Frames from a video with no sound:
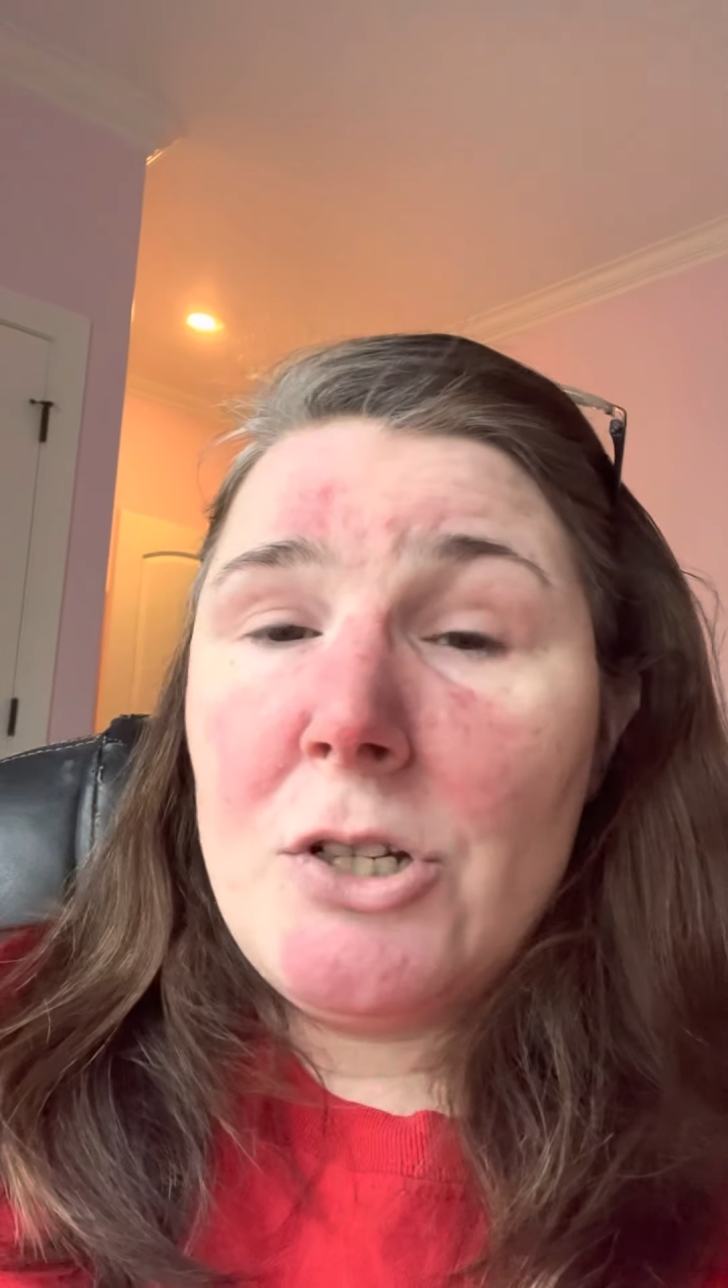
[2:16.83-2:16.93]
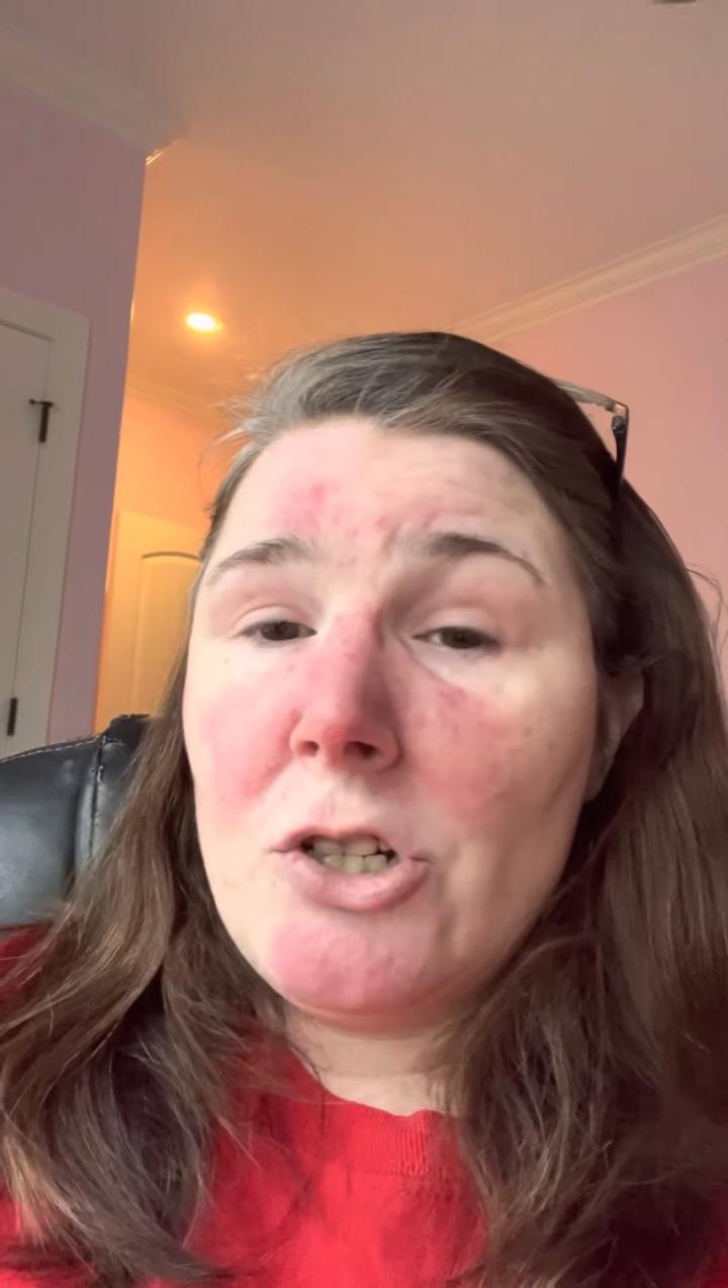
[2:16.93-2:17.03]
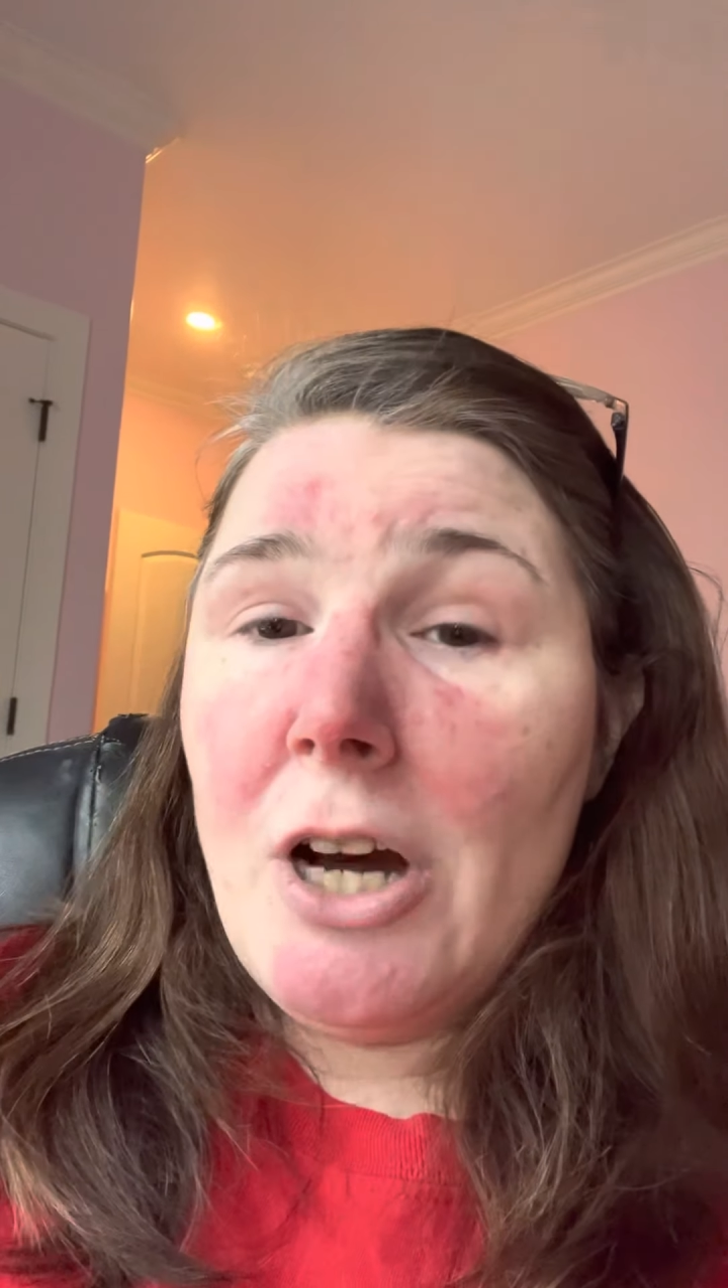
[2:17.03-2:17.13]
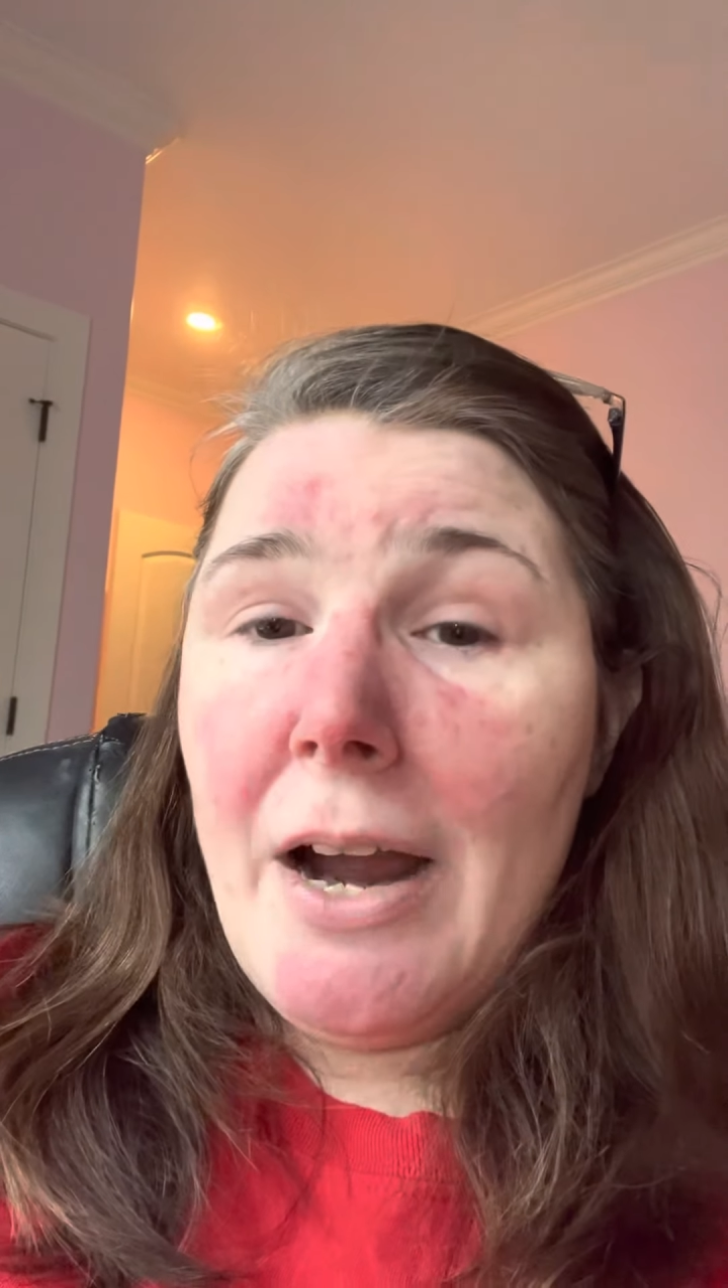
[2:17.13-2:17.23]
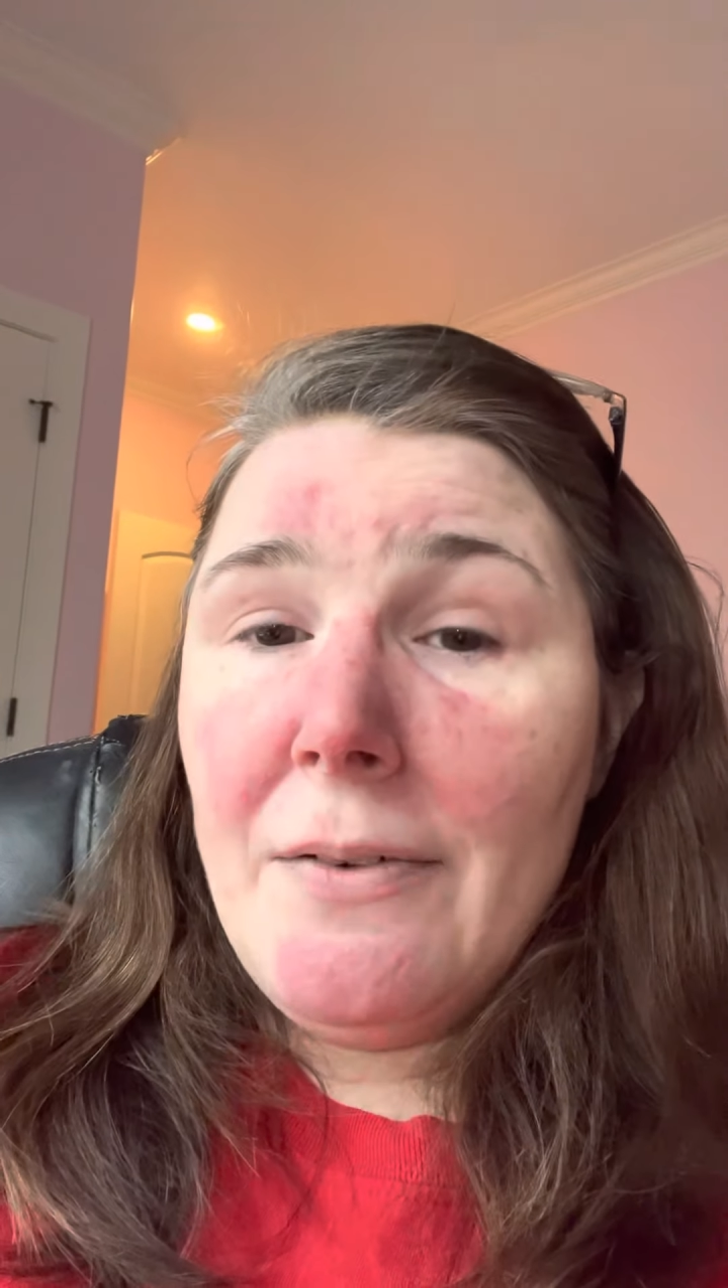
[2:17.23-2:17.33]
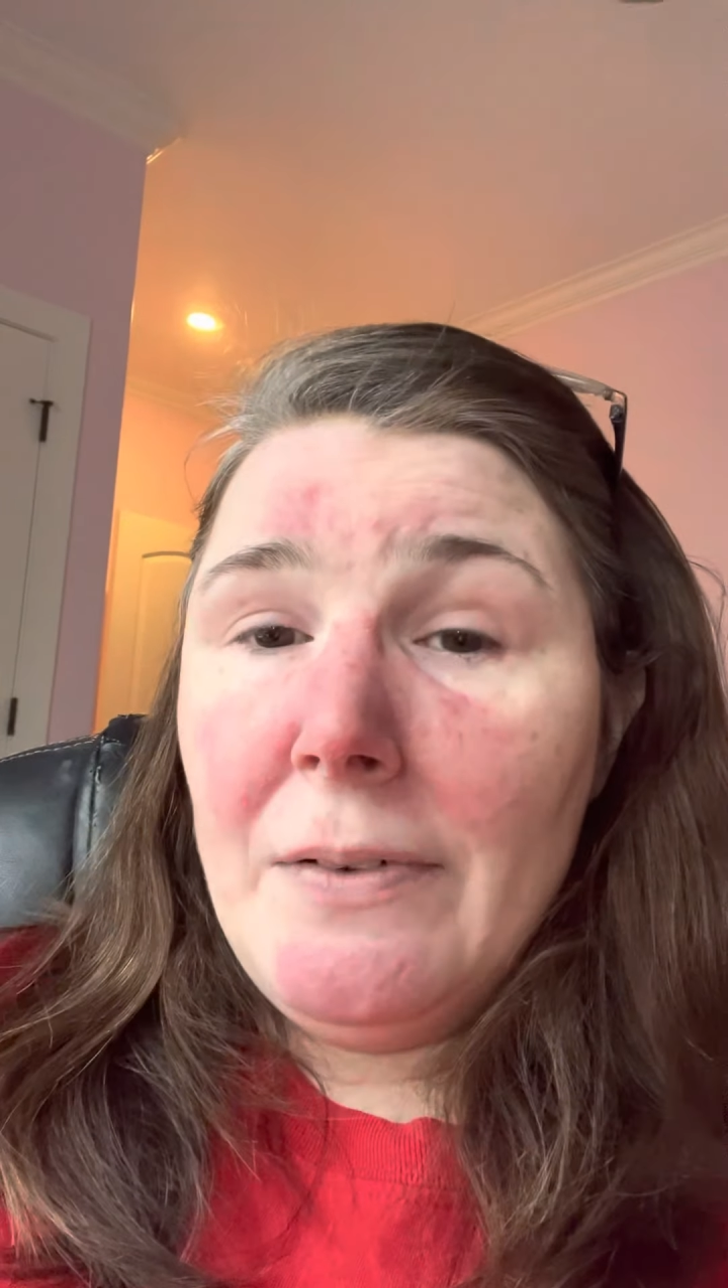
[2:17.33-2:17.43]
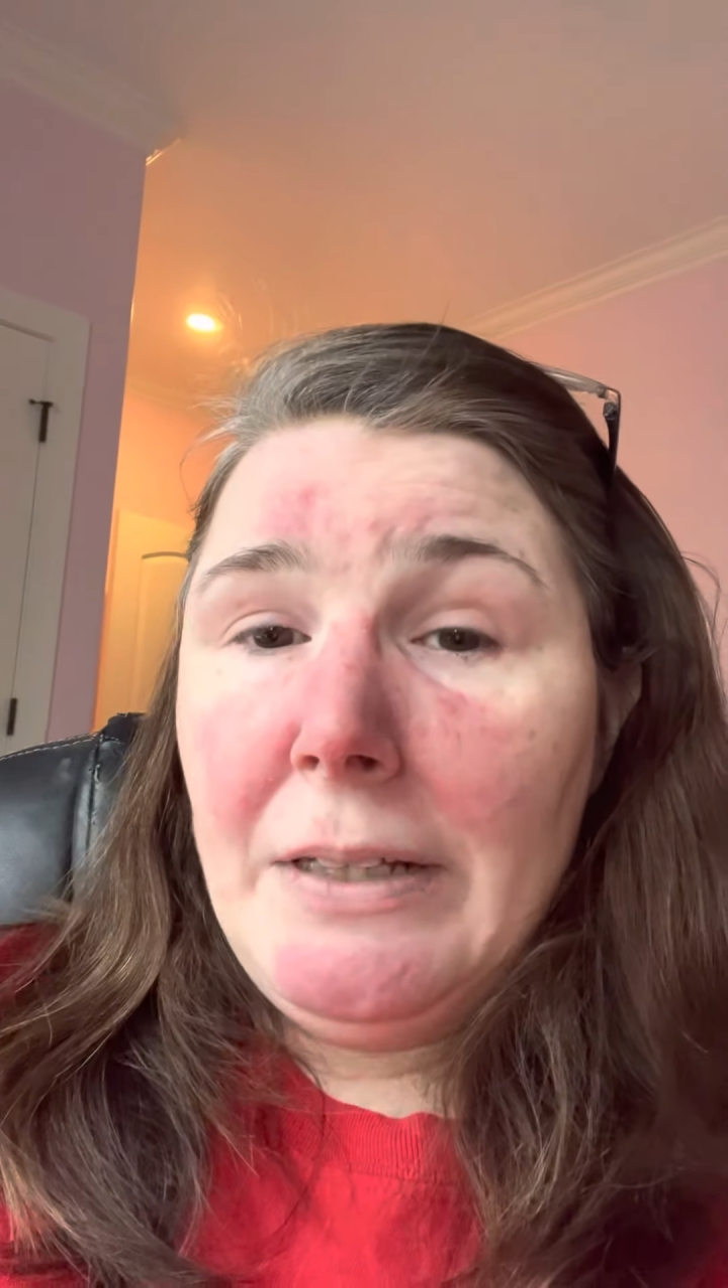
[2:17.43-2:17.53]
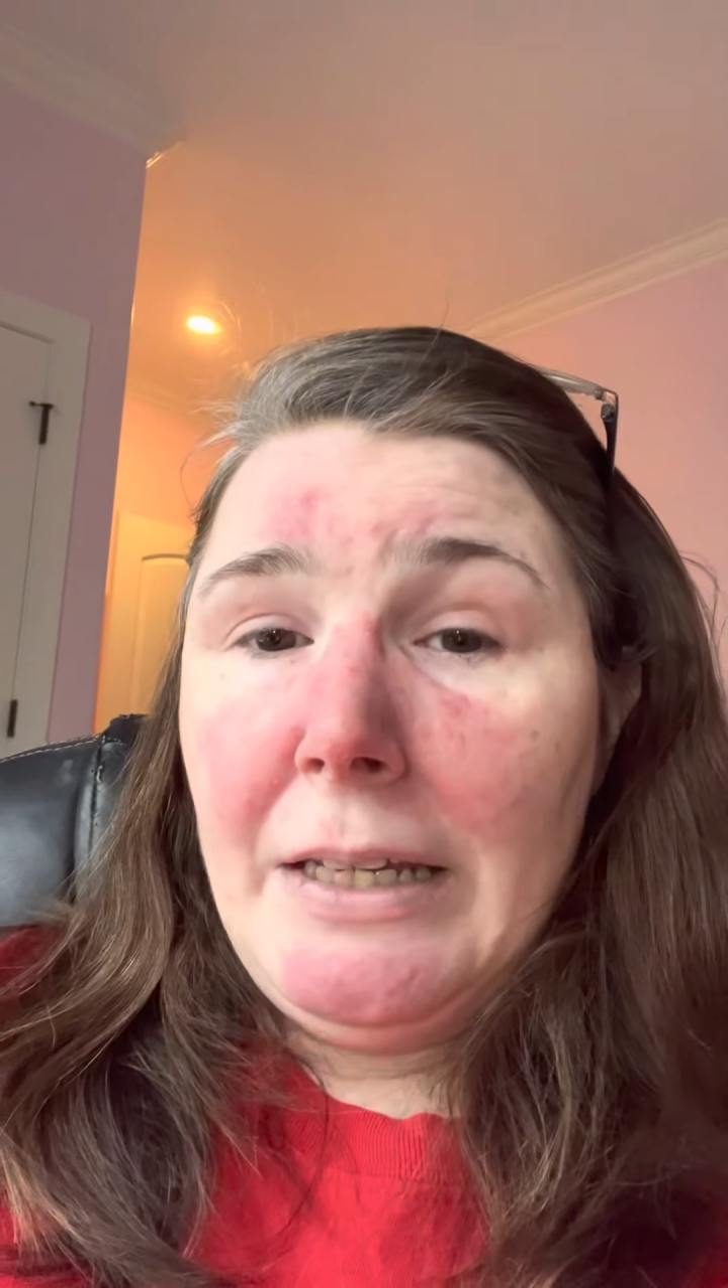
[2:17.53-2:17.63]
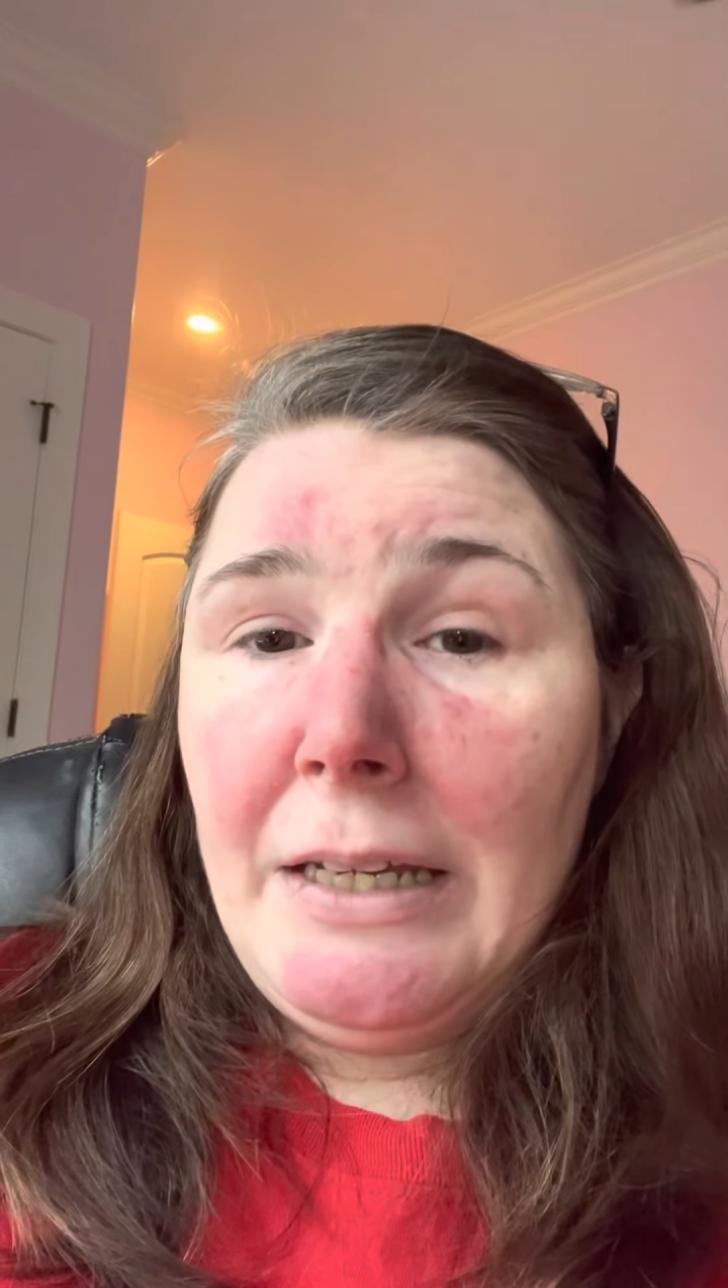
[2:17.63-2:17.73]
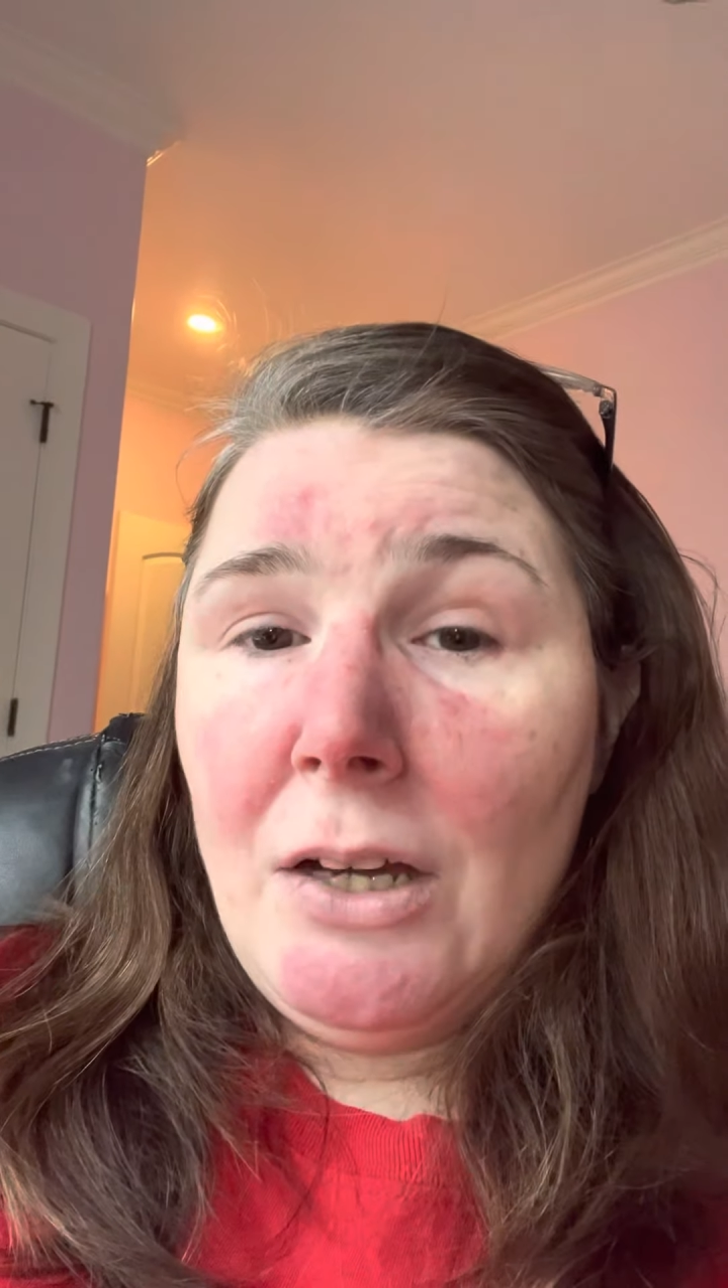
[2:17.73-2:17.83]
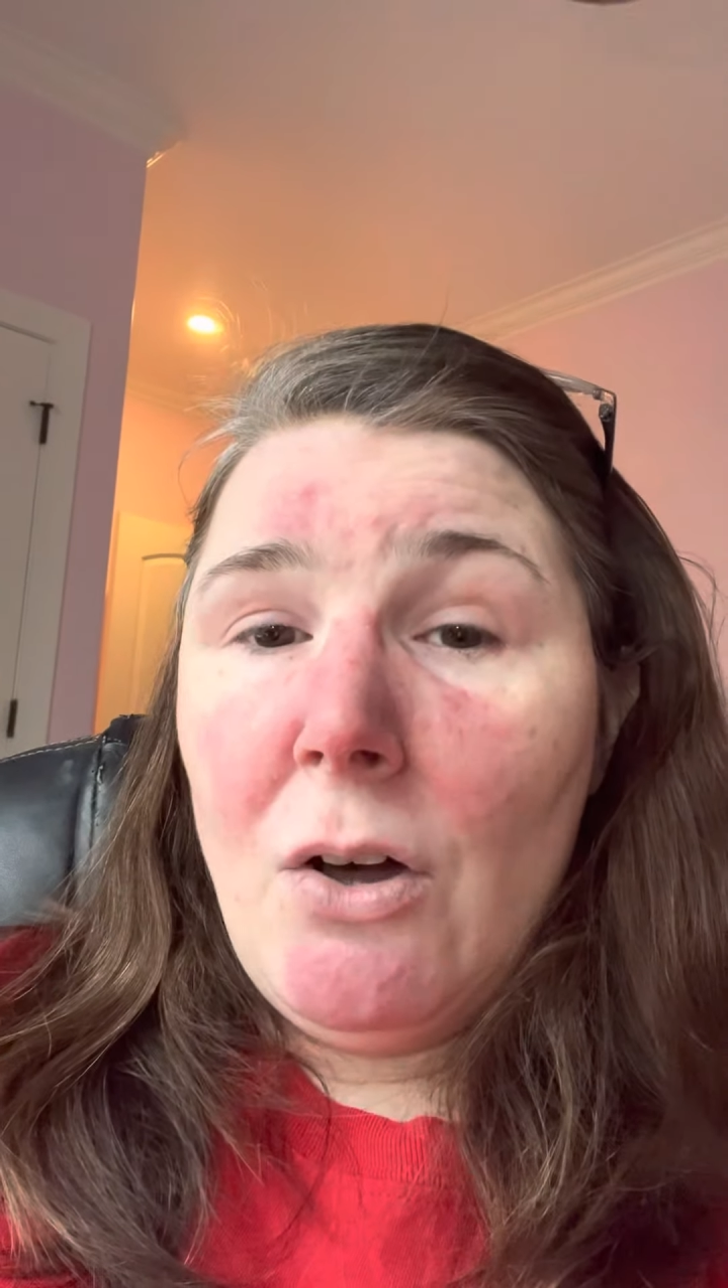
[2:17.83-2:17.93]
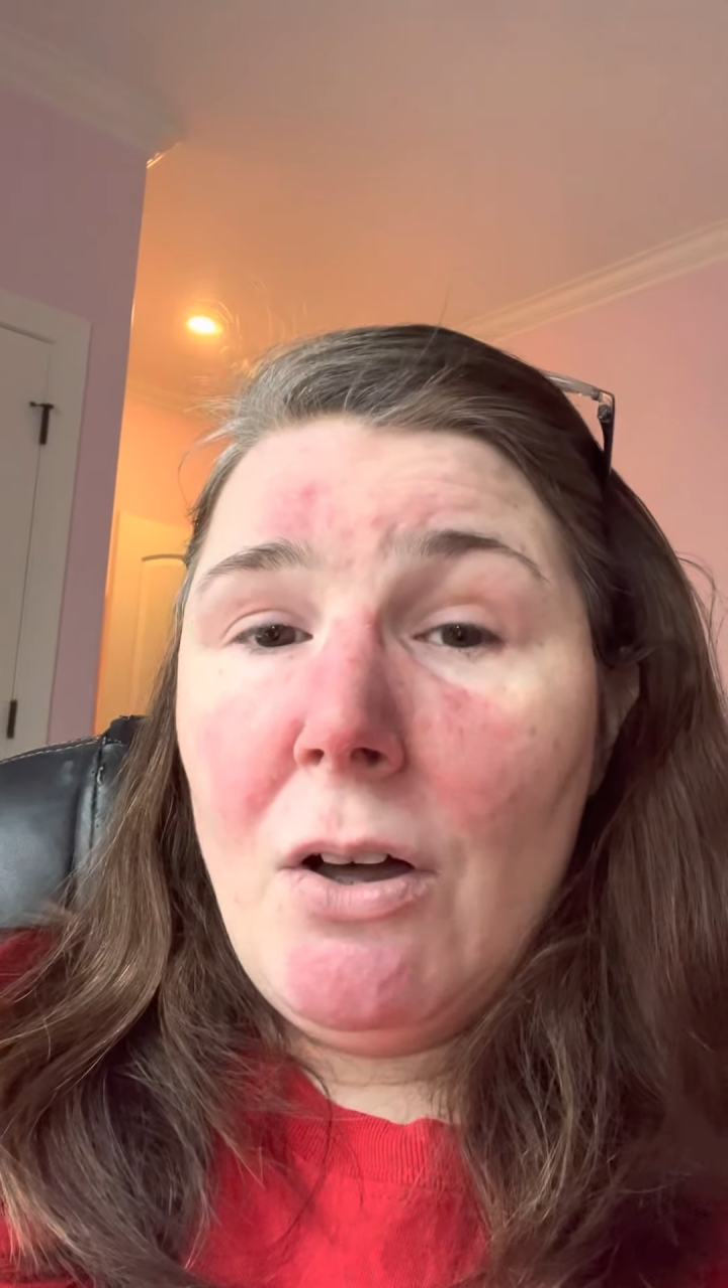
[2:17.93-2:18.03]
traveling